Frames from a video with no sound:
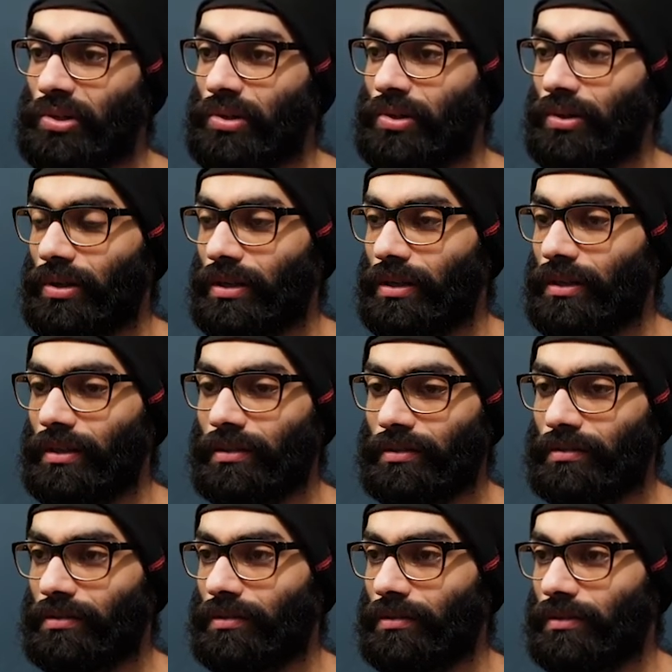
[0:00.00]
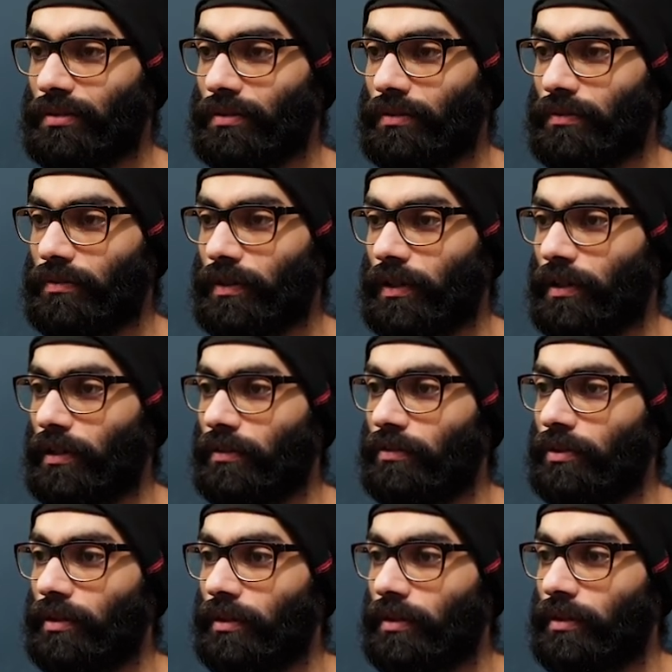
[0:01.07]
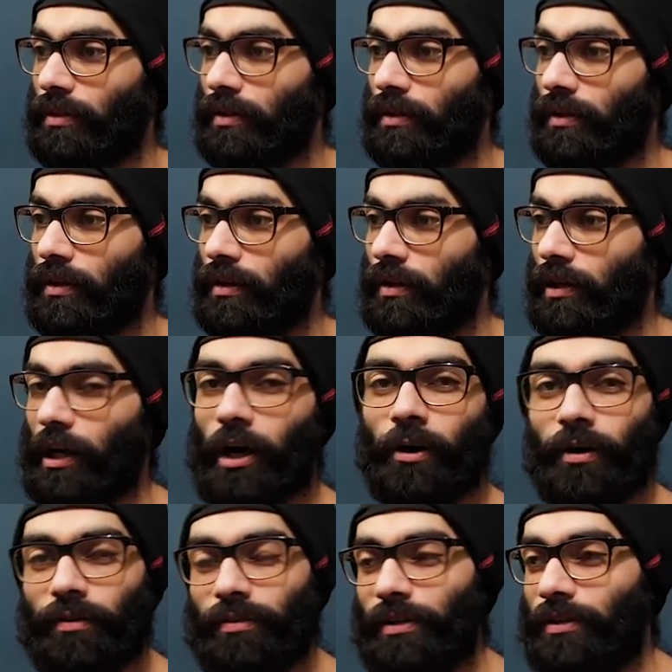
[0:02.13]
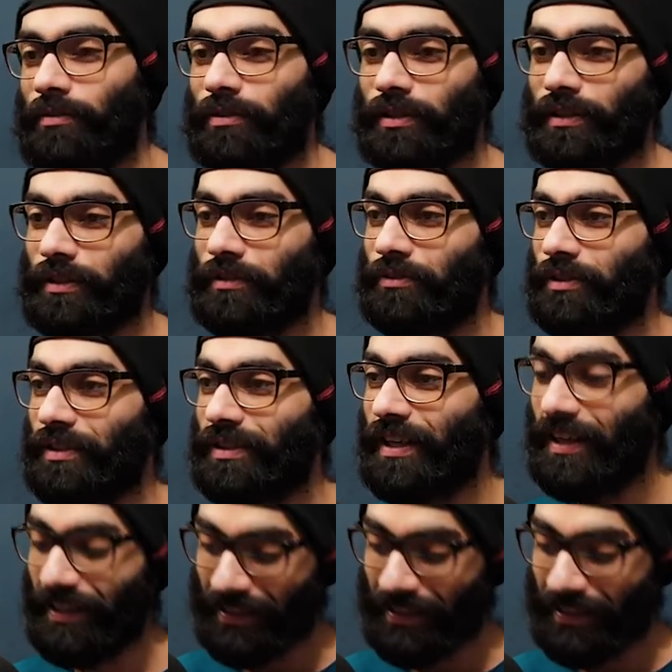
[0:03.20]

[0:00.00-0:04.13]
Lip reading: Okay, yeah, finally worked. However it works, it works.